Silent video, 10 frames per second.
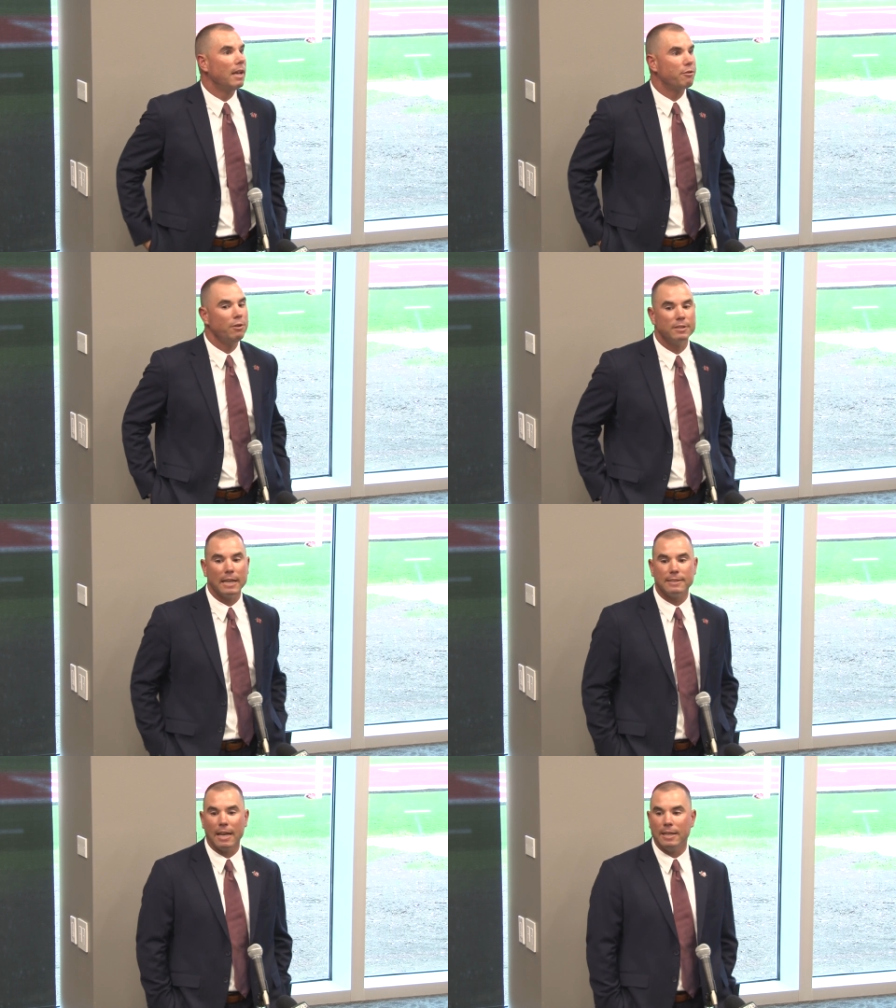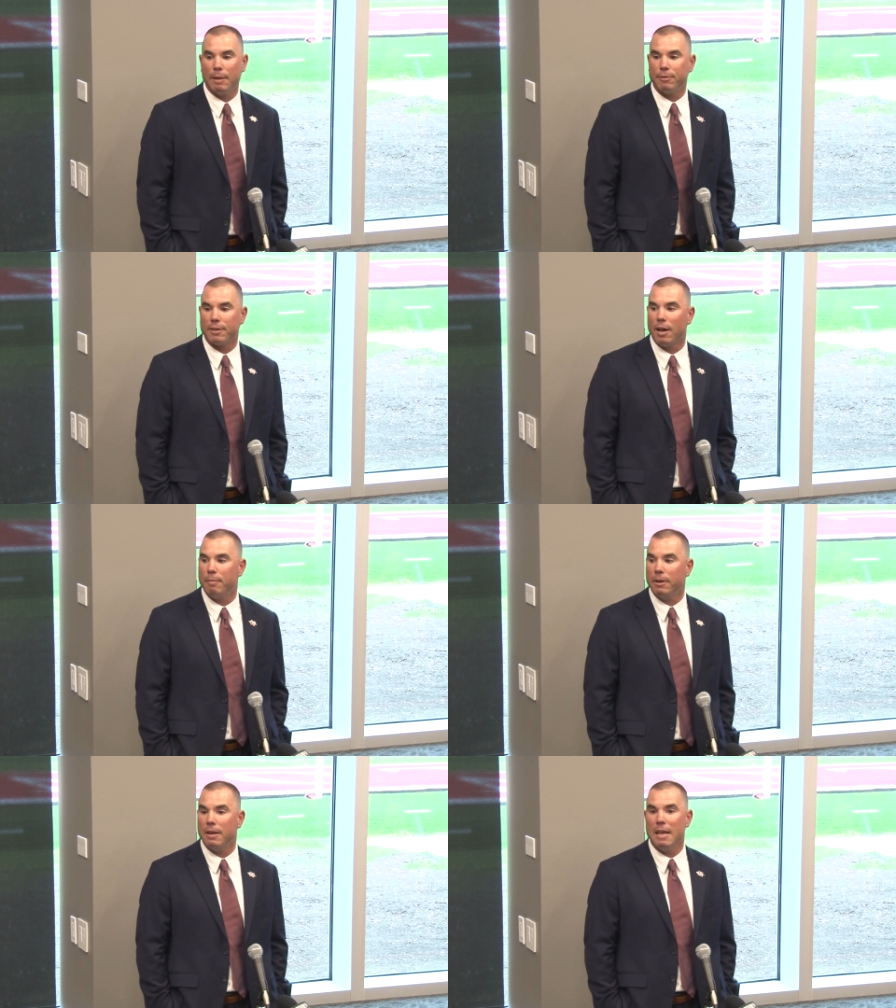As soon as I signed up to
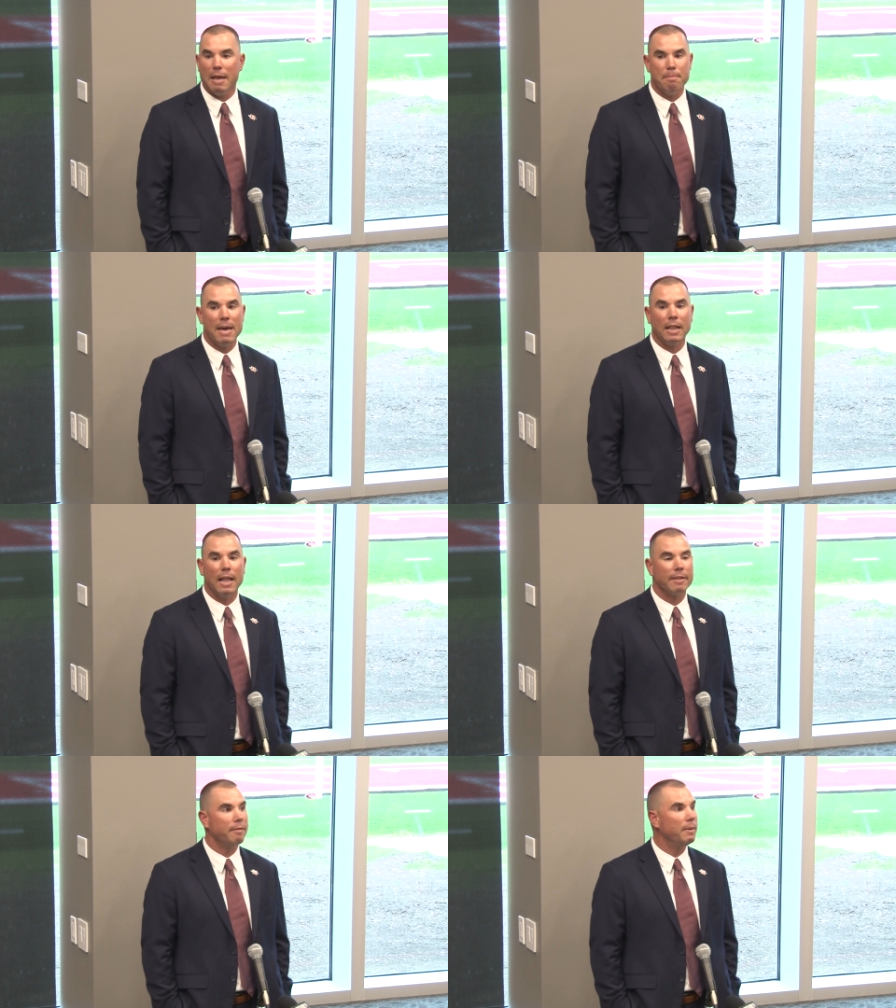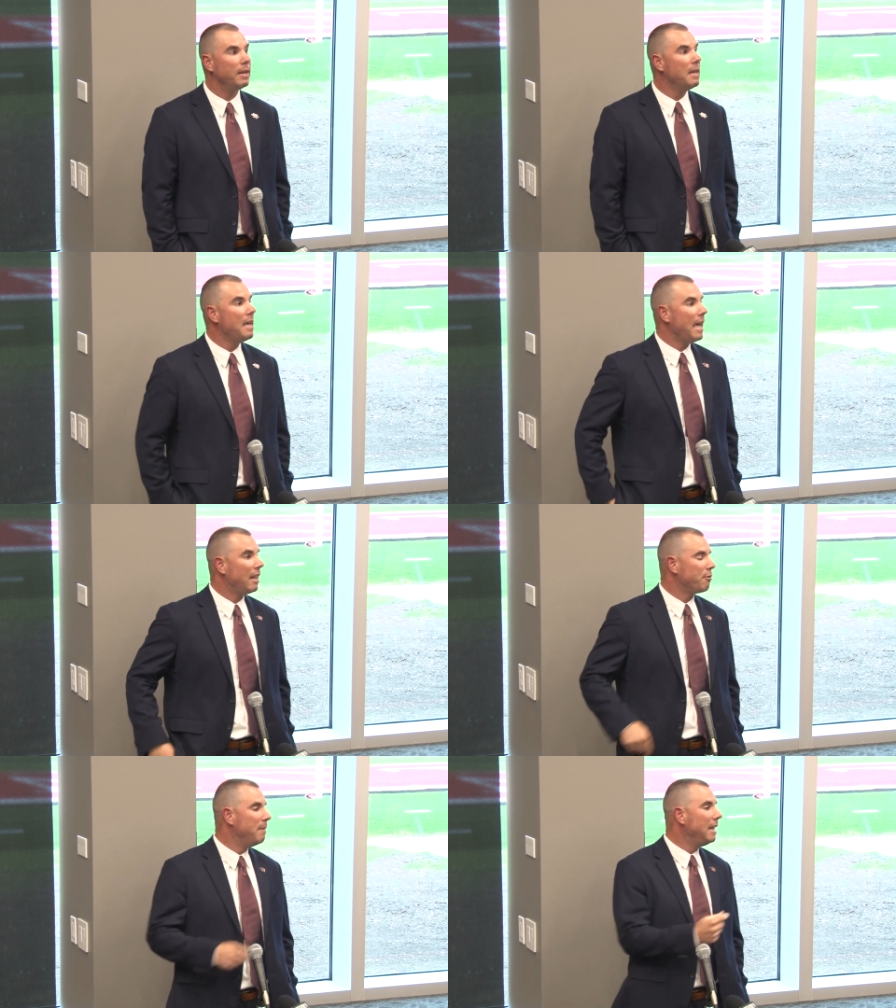come here, it meant a lot to me. And
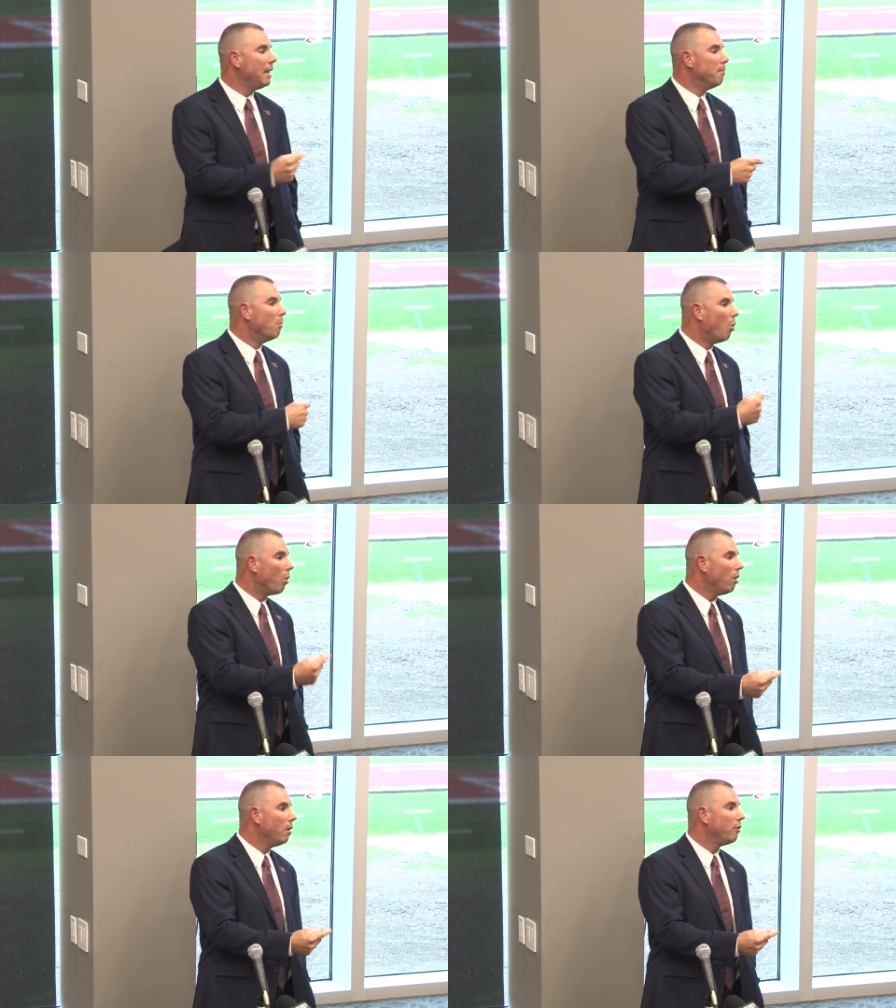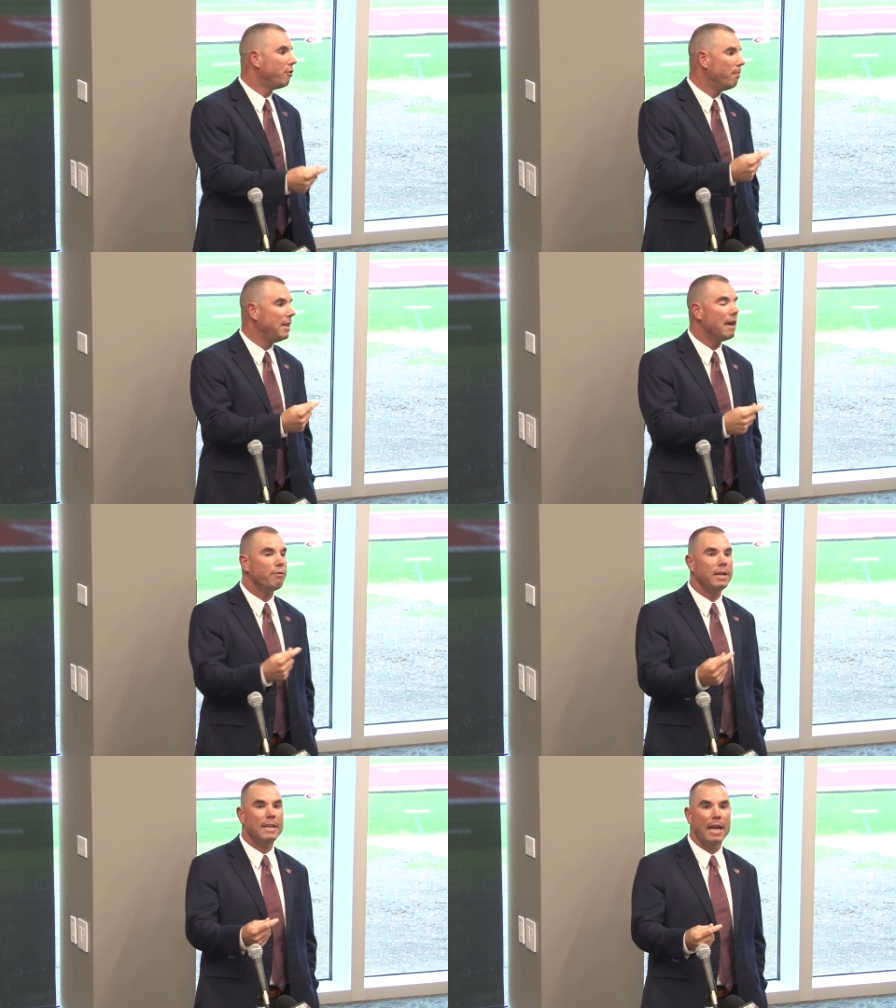it's meaning more to me
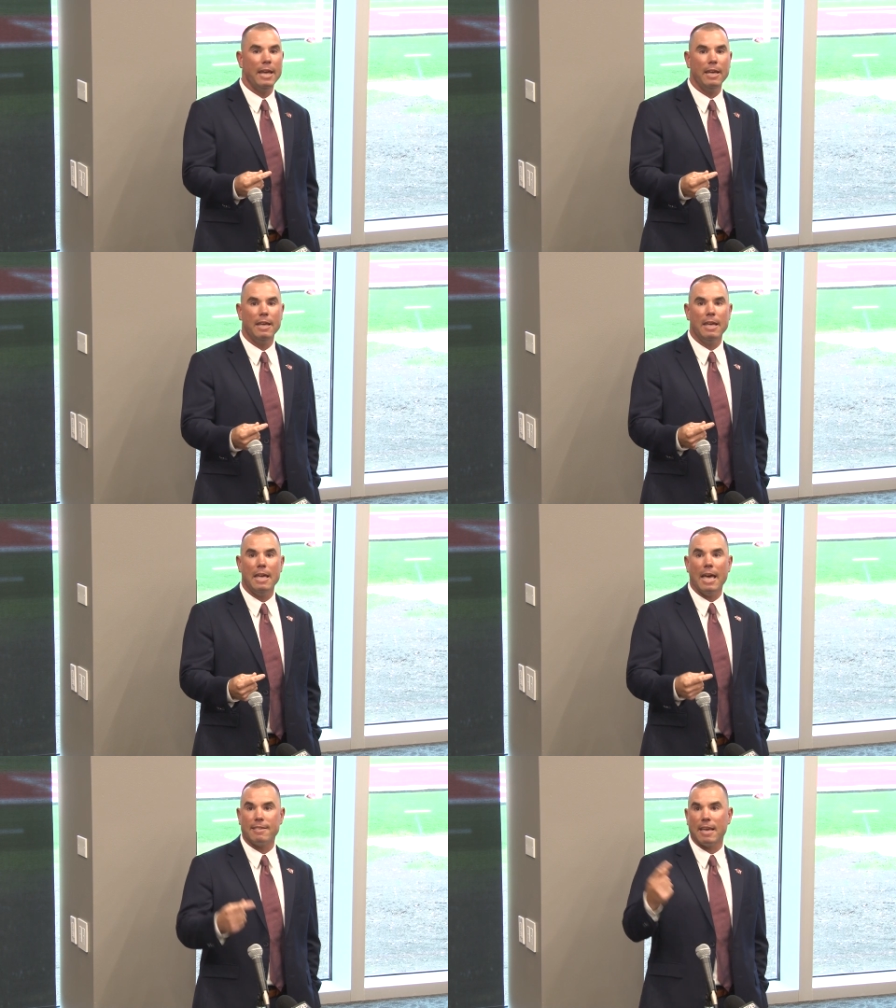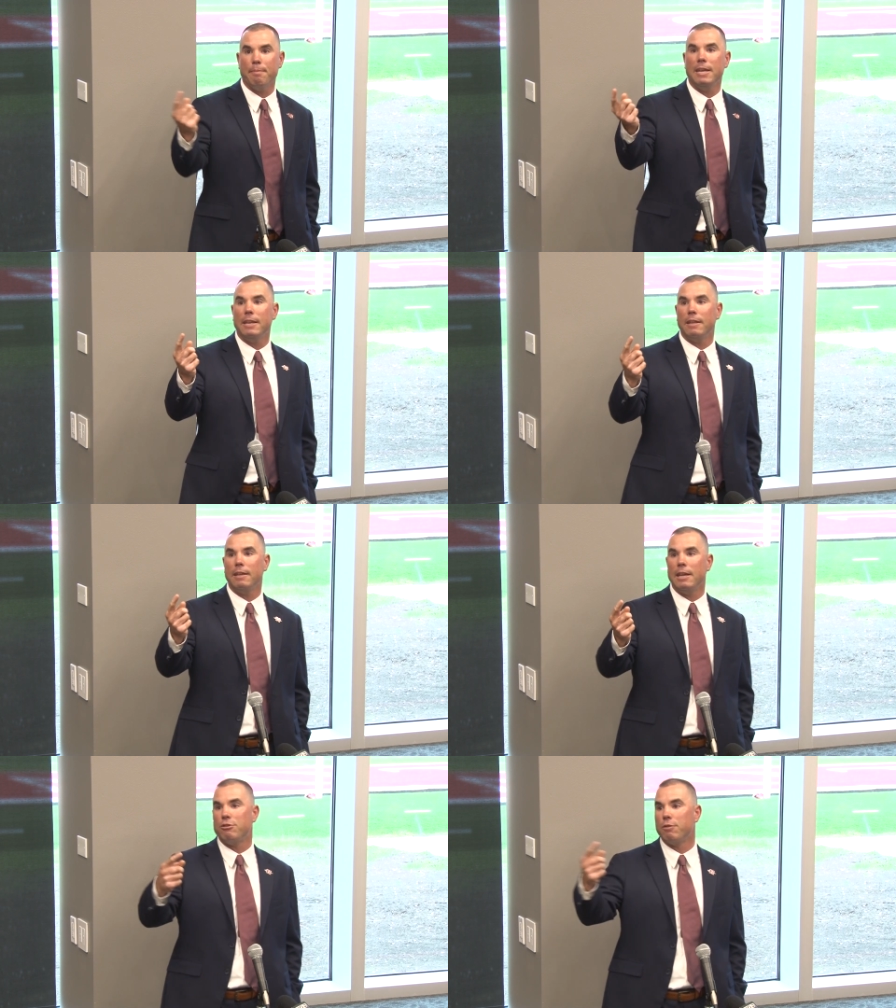every day as I meet
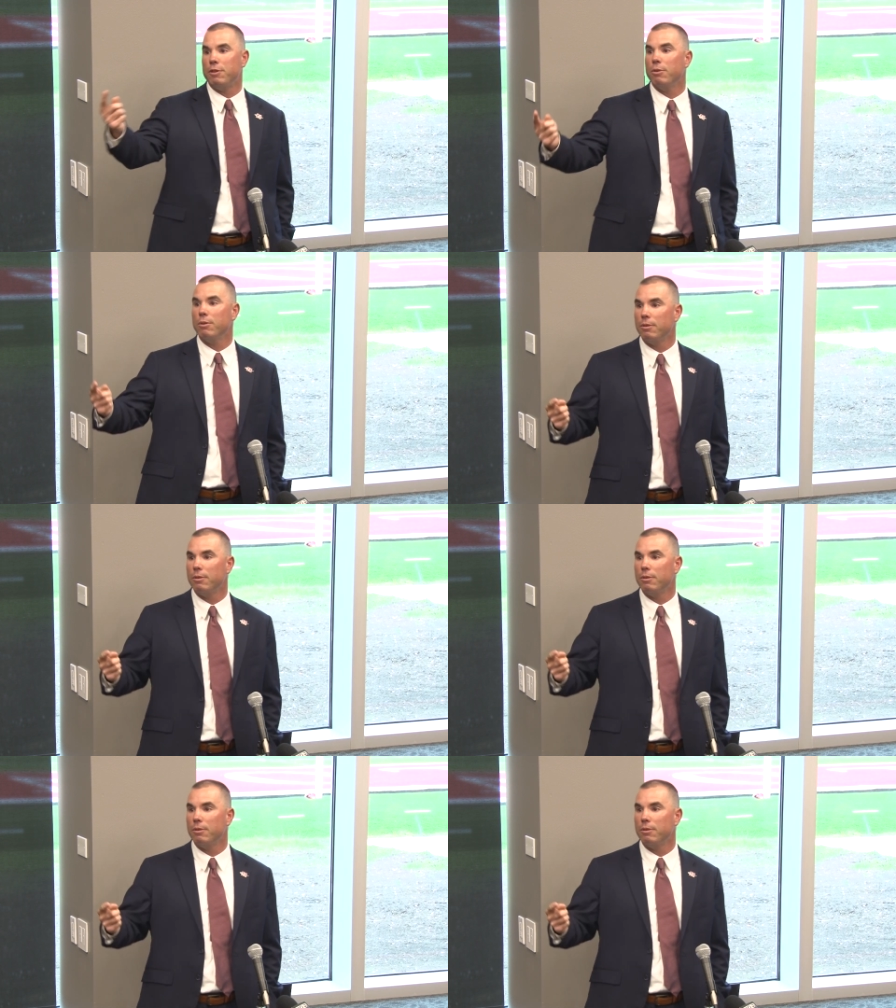each of you